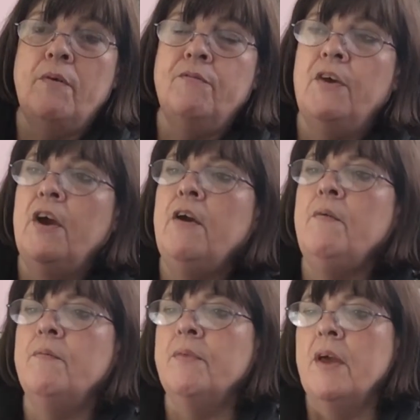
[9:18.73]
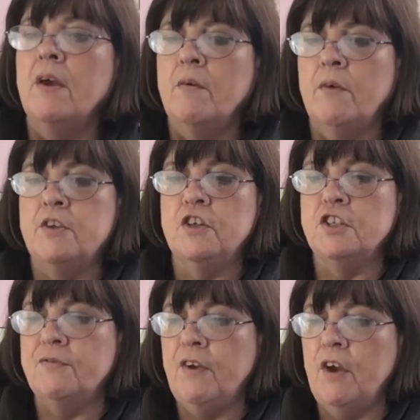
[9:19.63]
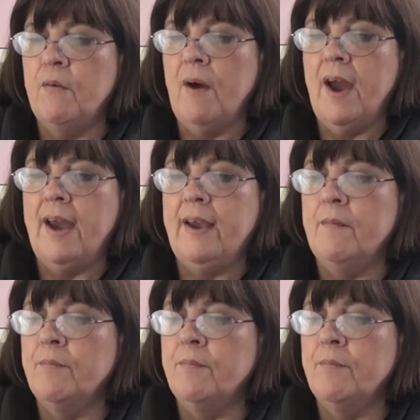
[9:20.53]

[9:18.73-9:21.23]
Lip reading: view, which is view A,